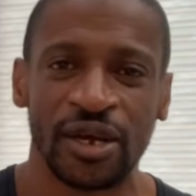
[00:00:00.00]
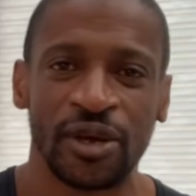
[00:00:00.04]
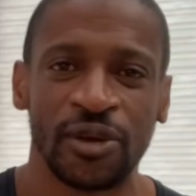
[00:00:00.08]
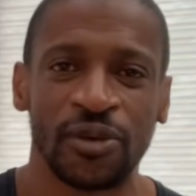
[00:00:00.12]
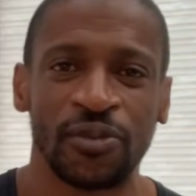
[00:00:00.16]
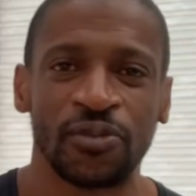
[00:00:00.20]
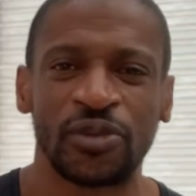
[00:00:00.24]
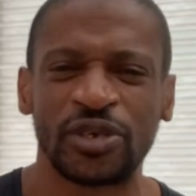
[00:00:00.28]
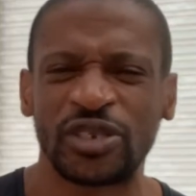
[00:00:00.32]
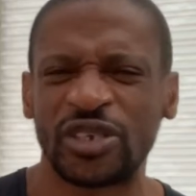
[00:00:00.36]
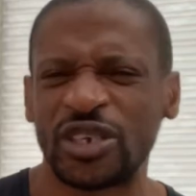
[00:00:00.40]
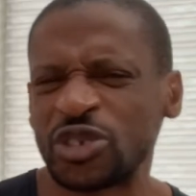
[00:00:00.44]

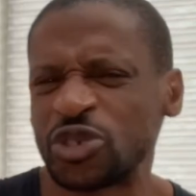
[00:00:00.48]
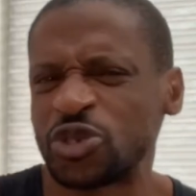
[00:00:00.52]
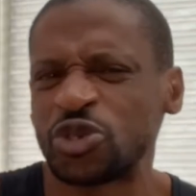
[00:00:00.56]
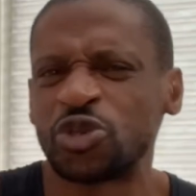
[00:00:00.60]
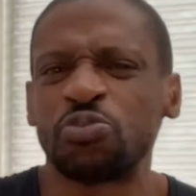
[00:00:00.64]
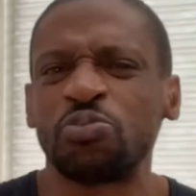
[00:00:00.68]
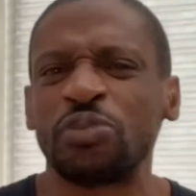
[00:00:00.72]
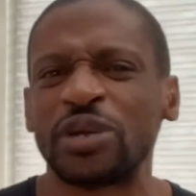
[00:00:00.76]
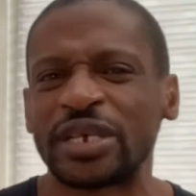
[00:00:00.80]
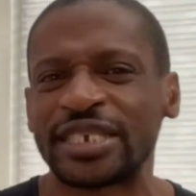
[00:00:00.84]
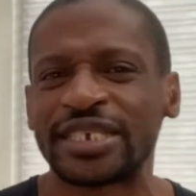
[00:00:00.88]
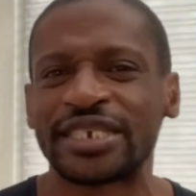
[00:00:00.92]
But just
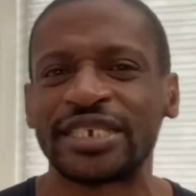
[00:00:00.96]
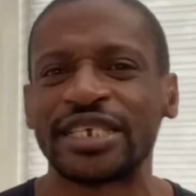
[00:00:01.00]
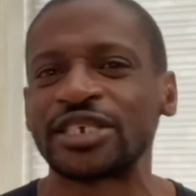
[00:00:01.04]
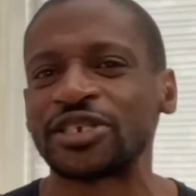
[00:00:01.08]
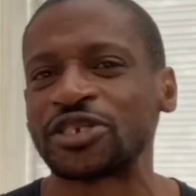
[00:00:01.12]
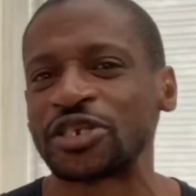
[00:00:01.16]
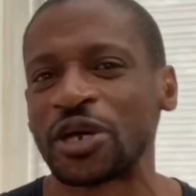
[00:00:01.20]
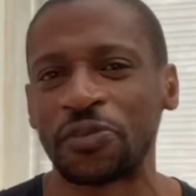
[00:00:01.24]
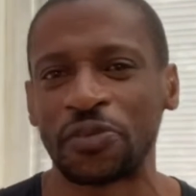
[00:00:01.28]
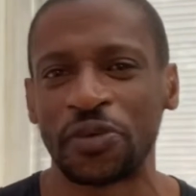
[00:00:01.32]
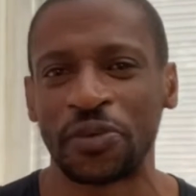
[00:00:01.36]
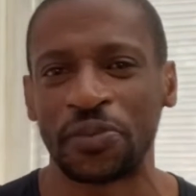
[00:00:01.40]
to mix
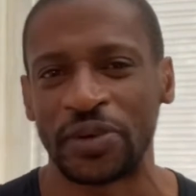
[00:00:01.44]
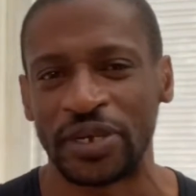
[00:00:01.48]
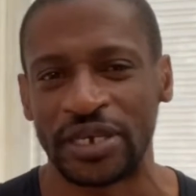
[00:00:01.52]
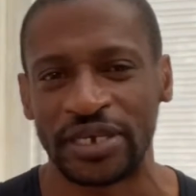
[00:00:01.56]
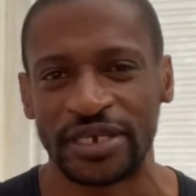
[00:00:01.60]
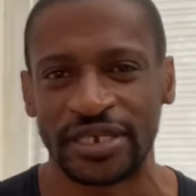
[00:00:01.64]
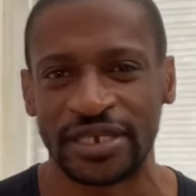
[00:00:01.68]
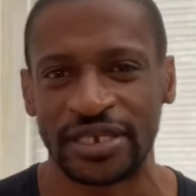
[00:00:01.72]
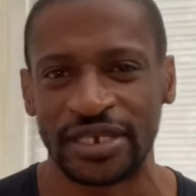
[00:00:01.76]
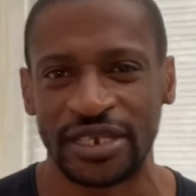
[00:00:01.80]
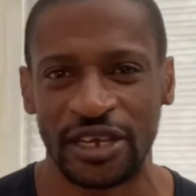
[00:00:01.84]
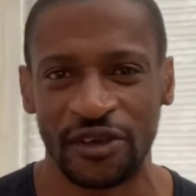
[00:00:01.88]
things up a
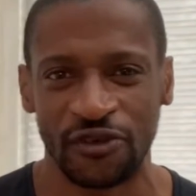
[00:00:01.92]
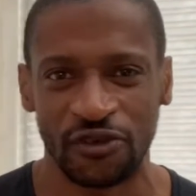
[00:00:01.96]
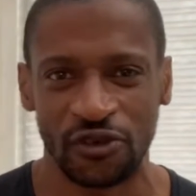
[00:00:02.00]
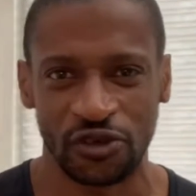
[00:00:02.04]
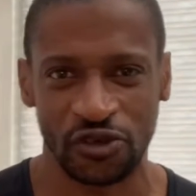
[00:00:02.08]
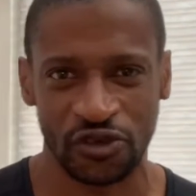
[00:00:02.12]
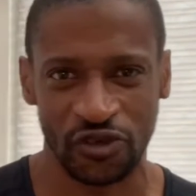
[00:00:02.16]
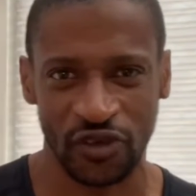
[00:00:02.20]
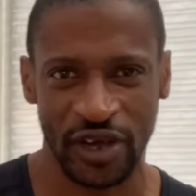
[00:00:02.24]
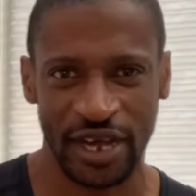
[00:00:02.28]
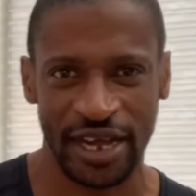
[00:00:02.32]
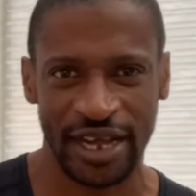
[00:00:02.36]
bit, if you
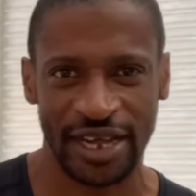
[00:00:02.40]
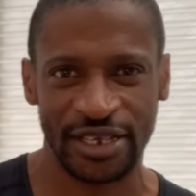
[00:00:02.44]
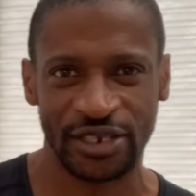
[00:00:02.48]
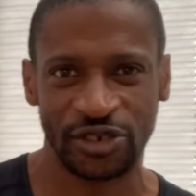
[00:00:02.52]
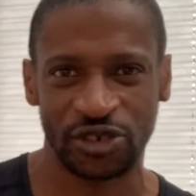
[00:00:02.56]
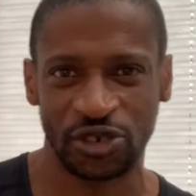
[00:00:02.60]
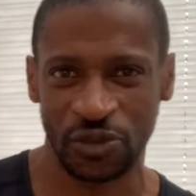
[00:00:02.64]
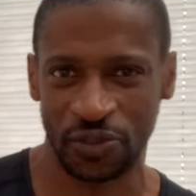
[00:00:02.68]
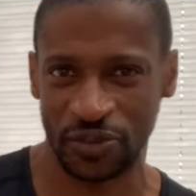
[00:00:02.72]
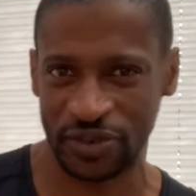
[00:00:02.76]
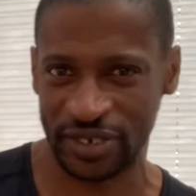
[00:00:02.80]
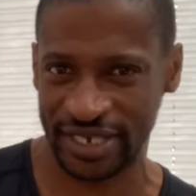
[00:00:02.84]
try
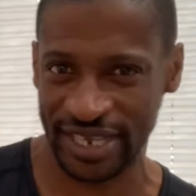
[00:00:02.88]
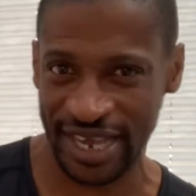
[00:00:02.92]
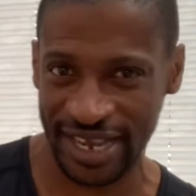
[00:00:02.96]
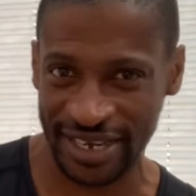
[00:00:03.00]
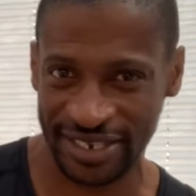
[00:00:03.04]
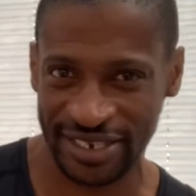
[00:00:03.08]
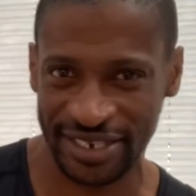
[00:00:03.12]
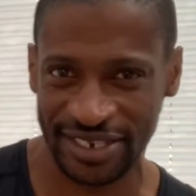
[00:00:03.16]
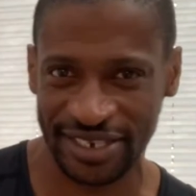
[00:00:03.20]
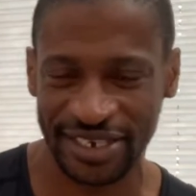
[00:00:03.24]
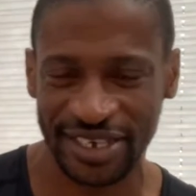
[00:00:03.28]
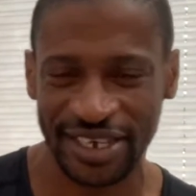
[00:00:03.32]

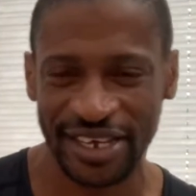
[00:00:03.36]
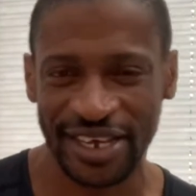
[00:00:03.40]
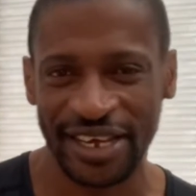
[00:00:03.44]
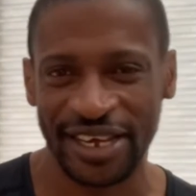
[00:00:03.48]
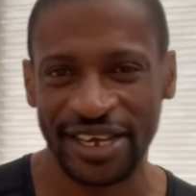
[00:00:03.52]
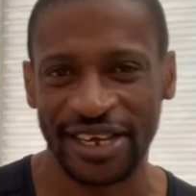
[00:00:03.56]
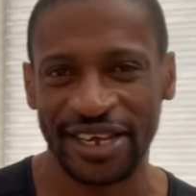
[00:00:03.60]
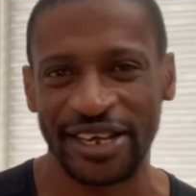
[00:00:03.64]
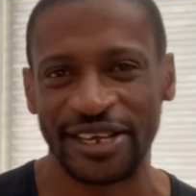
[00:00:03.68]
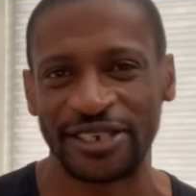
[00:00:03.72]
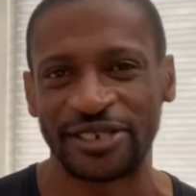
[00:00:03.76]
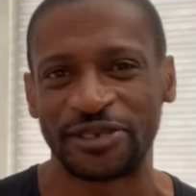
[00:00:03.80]
supersets,
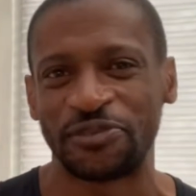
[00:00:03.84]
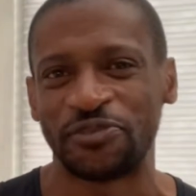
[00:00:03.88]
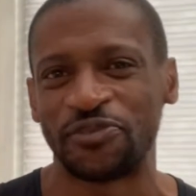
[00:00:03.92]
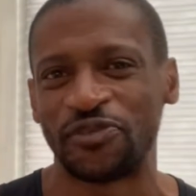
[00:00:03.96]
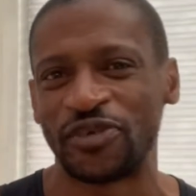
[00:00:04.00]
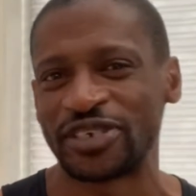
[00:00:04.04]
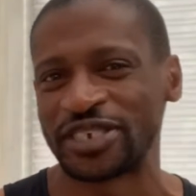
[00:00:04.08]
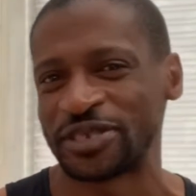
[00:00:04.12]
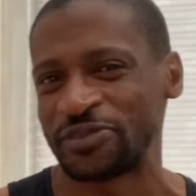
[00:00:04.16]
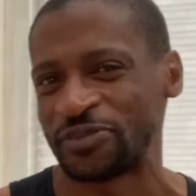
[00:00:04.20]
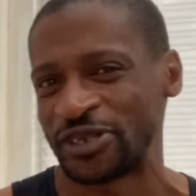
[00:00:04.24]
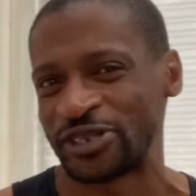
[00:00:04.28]
it
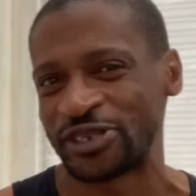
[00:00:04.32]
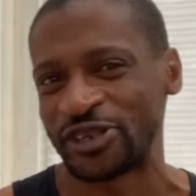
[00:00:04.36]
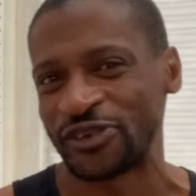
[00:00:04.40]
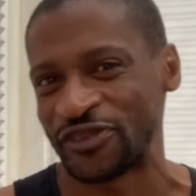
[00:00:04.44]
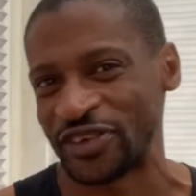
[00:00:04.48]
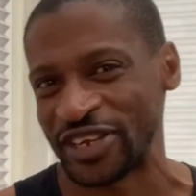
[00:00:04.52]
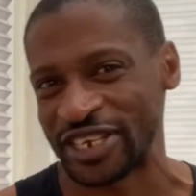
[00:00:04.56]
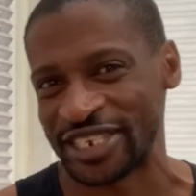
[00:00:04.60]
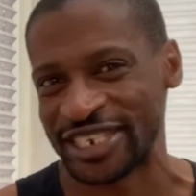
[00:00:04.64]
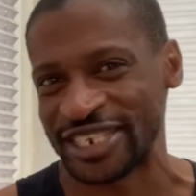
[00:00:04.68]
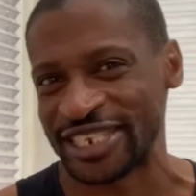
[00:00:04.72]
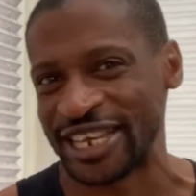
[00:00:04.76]
brings a bit of
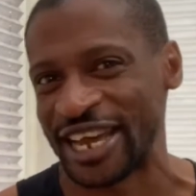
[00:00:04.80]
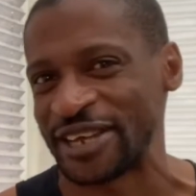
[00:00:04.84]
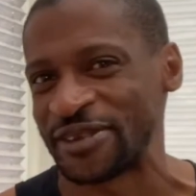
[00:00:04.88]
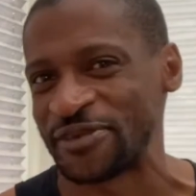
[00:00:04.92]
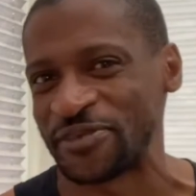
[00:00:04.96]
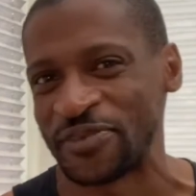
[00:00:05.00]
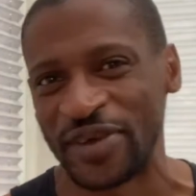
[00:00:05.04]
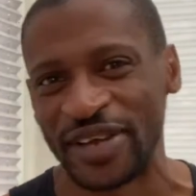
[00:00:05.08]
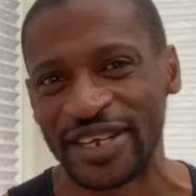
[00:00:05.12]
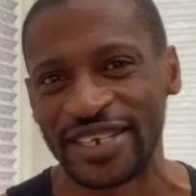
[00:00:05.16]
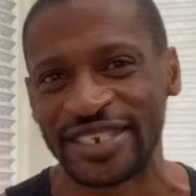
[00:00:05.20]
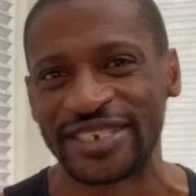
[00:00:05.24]

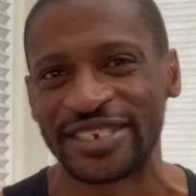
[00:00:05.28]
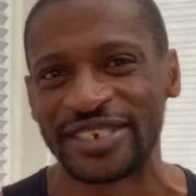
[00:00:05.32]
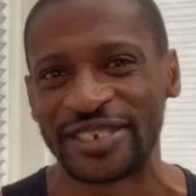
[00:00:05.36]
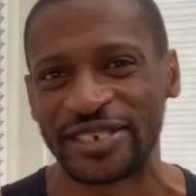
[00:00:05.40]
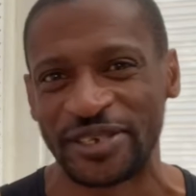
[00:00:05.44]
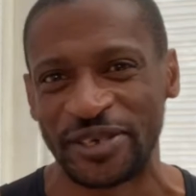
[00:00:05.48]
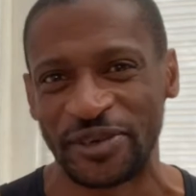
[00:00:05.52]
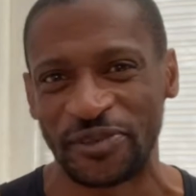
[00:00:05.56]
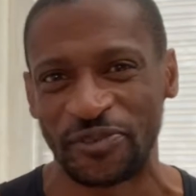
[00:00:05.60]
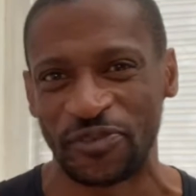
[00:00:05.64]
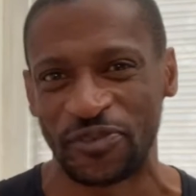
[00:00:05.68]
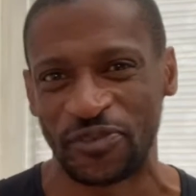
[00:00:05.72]
excitement,
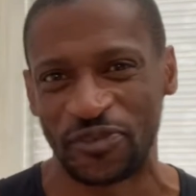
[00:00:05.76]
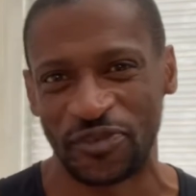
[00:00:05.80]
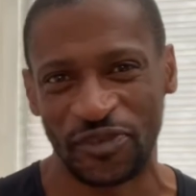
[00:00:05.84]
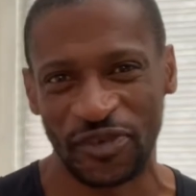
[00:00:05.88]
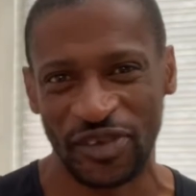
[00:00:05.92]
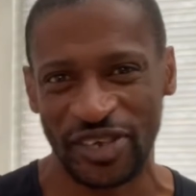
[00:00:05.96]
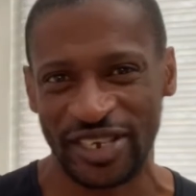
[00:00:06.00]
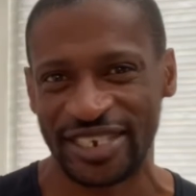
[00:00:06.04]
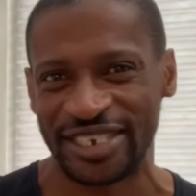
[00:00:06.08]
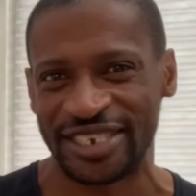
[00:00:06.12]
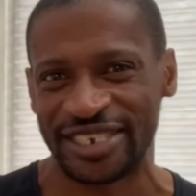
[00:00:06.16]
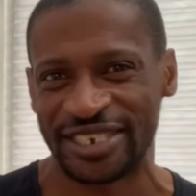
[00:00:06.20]
it
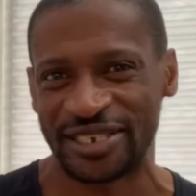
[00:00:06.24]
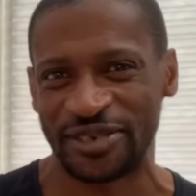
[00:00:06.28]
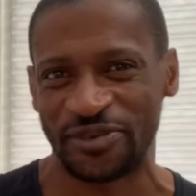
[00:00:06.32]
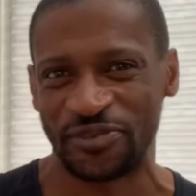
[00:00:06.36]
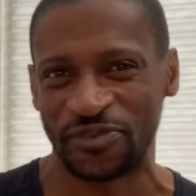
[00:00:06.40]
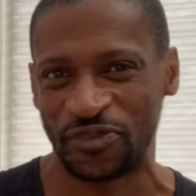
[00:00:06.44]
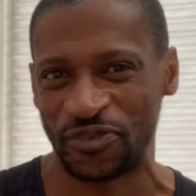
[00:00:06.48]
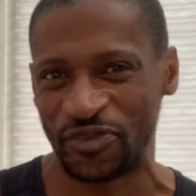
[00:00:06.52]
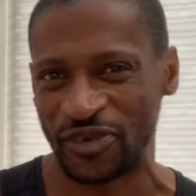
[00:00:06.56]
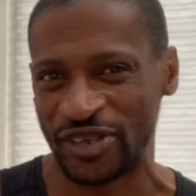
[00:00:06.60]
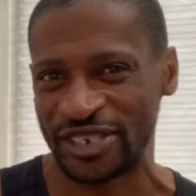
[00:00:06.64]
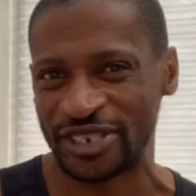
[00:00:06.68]
brings a
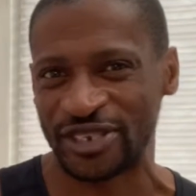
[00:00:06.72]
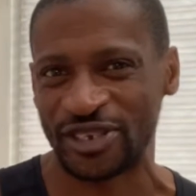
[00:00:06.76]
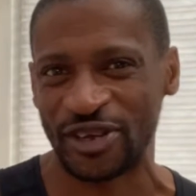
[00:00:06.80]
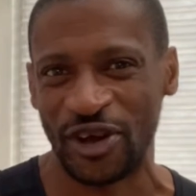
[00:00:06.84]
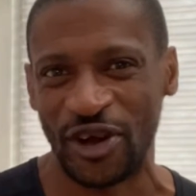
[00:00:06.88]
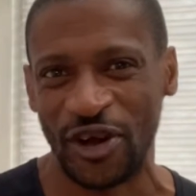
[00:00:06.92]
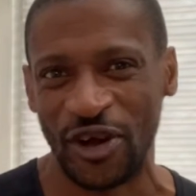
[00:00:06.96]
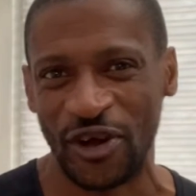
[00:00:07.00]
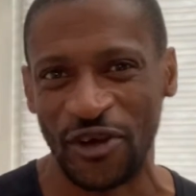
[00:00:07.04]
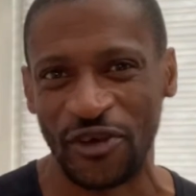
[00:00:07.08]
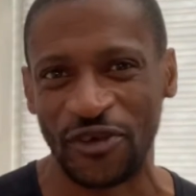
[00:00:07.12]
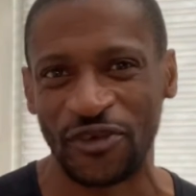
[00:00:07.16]
bit
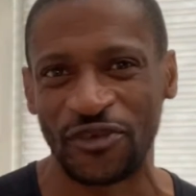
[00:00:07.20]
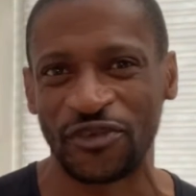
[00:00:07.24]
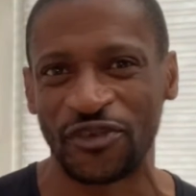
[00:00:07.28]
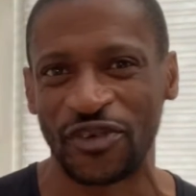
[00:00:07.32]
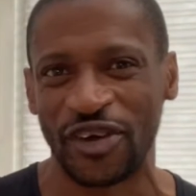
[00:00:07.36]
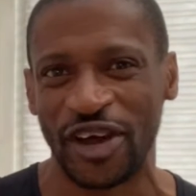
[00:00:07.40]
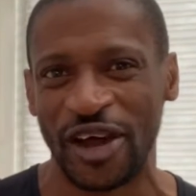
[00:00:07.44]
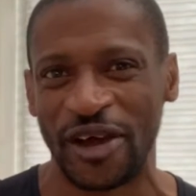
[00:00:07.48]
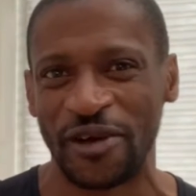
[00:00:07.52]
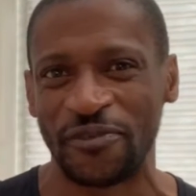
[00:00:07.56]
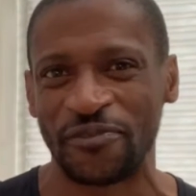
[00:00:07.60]
of